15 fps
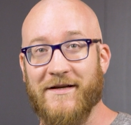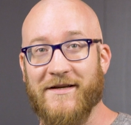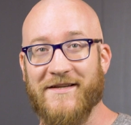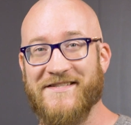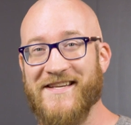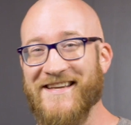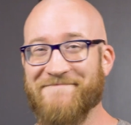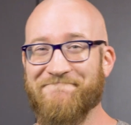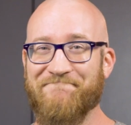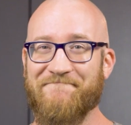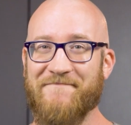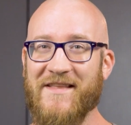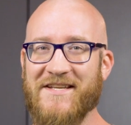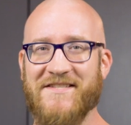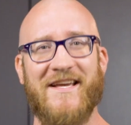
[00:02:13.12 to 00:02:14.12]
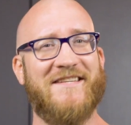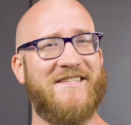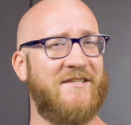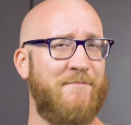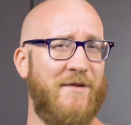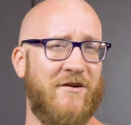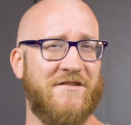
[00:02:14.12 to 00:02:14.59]
You see, these days
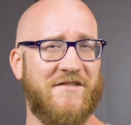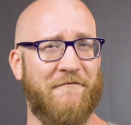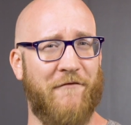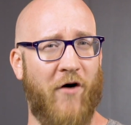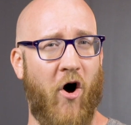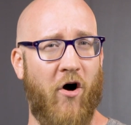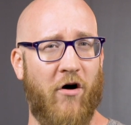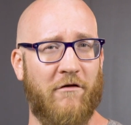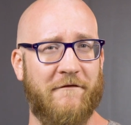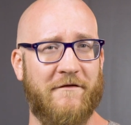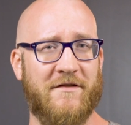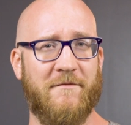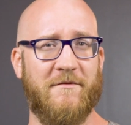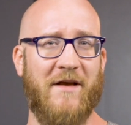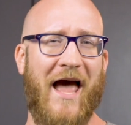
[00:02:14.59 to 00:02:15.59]
as beer has evolved,